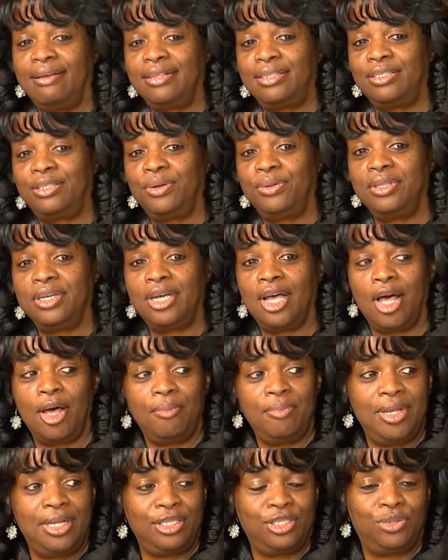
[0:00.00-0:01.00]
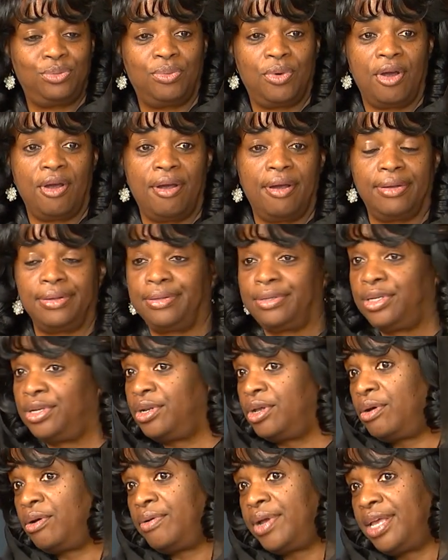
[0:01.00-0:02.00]
so the comments were, you
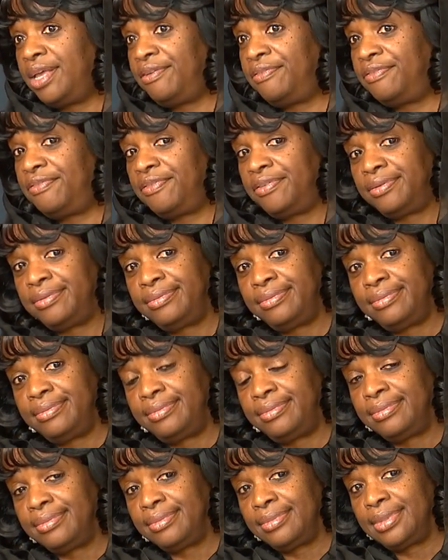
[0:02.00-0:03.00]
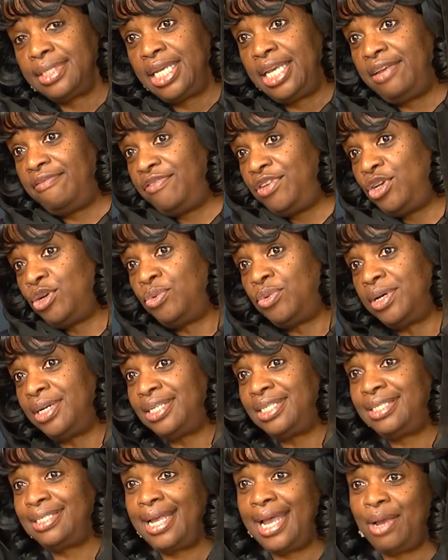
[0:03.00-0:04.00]
know, if you would
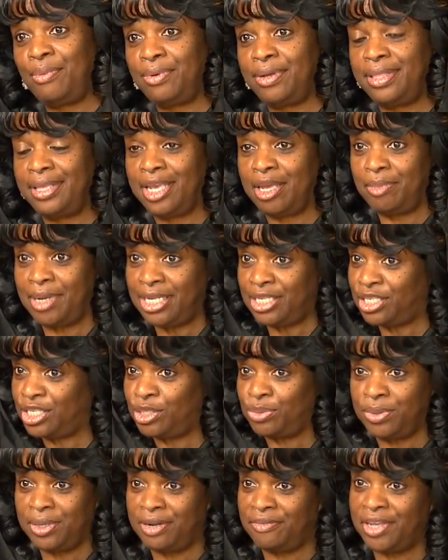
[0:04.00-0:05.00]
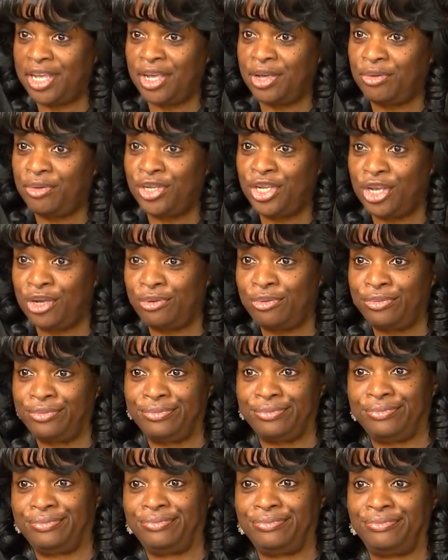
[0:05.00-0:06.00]
have stayed with him, he just would have killed you.
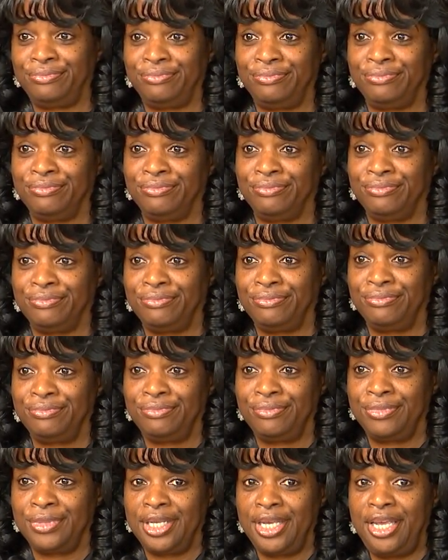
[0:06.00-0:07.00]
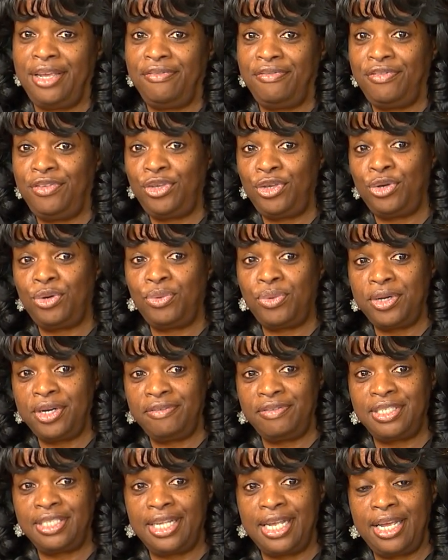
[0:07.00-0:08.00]
If you would
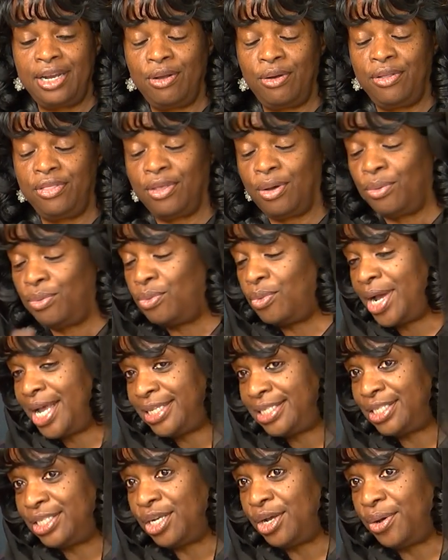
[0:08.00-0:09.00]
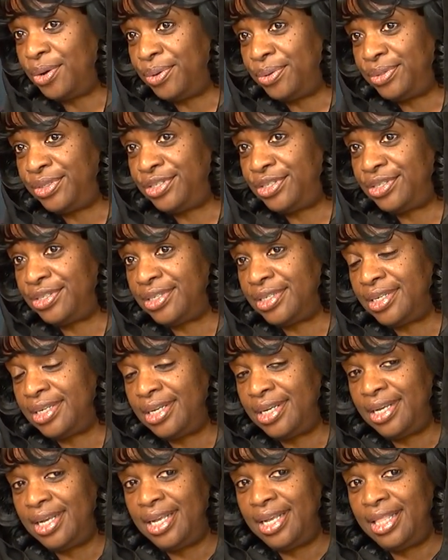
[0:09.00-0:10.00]
have stayed on the West Coast,
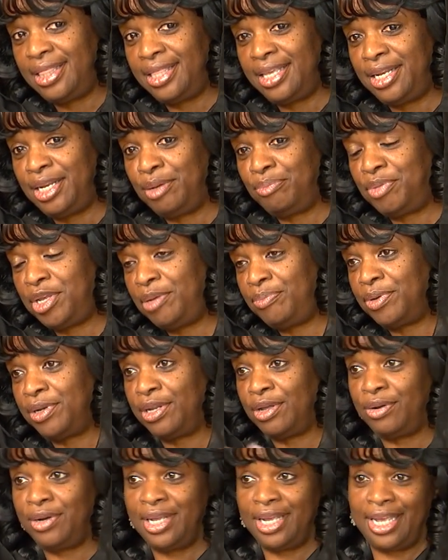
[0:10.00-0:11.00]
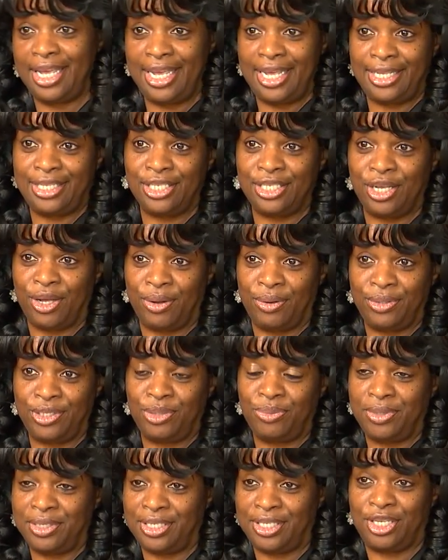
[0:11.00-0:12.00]
then the people on the East
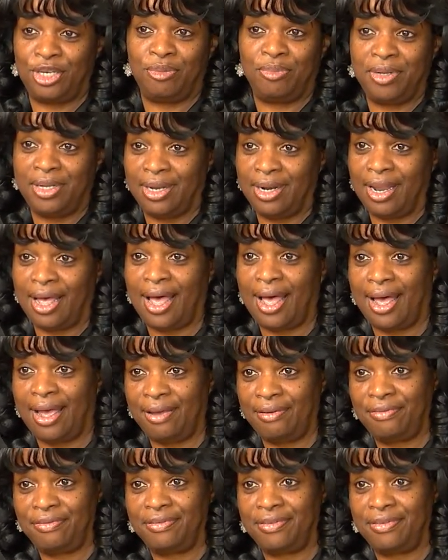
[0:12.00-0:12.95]
Coast would still be alive.